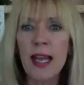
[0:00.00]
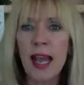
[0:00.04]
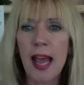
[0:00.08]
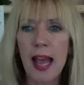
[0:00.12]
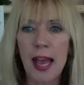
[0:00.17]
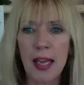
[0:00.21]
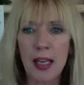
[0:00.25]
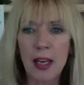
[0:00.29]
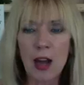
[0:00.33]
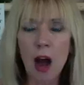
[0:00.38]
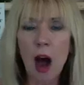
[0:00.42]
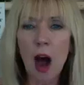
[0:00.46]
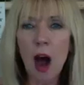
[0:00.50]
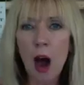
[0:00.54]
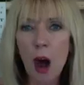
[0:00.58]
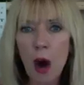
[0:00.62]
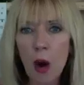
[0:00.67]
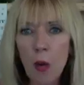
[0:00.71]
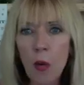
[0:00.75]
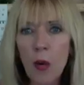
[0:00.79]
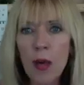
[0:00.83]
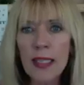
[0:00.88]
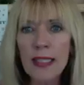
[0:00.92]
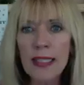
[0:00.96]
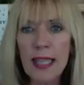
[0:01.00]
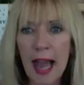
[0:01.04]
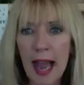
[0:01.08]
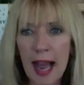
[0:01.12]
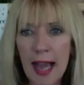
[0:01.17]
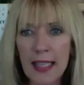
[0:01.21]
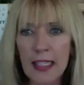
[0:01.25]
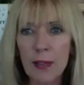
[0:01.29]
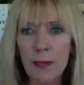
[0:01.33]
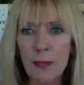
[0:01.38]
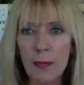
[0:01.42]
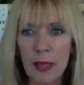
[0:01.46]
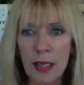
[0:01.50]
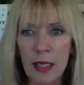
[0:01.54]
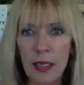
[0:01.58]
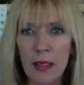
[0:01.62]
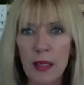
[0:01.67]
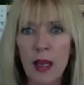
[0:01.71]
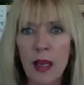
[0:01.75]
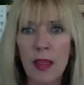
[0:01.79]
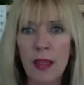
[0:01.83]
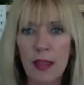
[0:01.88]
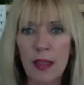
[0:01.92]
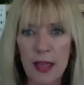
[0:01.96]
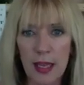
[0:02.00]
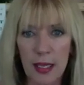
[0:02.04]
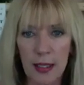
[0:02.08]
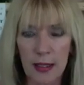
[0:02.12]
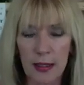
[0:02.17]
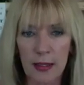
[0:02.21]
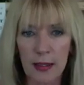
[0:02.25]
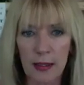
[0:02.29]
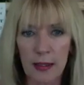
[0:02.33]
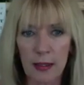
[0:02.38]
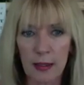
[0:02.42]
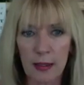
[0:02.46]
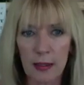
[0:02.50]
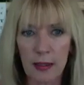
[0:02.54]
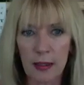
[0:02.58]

and always has been this: